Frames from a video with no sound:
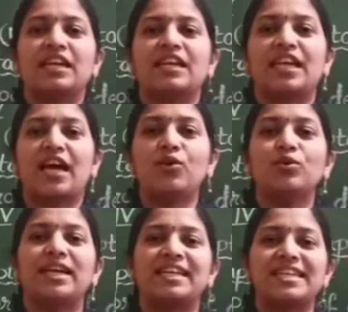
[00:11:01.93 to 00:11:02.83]
Now
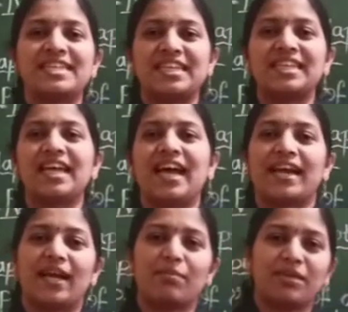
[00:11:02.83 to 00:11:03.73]
let us see the
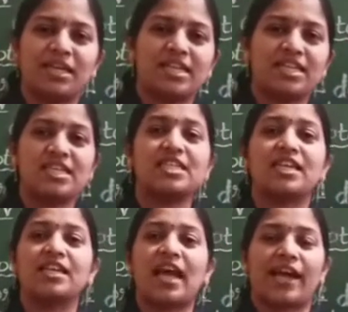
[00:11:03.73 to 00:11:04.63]
adaptations
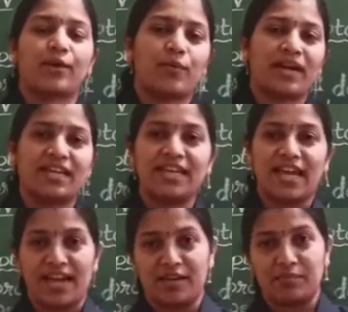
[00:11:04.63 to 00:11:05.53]
in aquatic
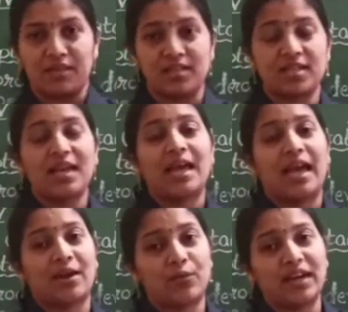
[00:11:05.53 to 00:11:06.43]
animals.
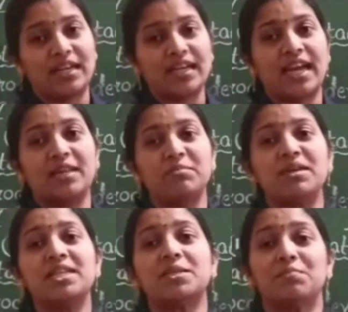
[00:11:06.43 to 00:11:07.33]
Aquatic
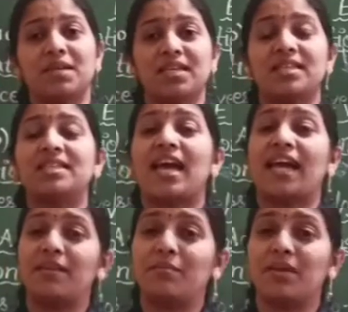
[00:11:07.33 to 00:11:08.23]
animals means the
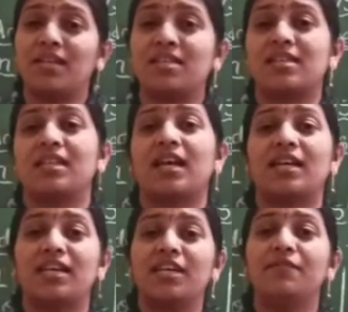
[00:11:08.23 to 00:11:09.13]
animals
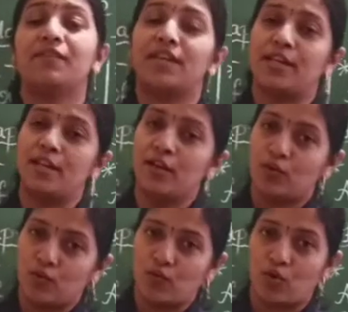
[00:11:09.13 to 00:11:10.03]
that live in
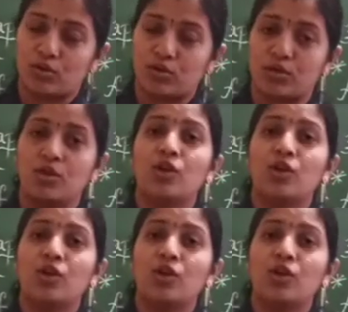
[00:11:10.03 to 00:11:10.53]
water.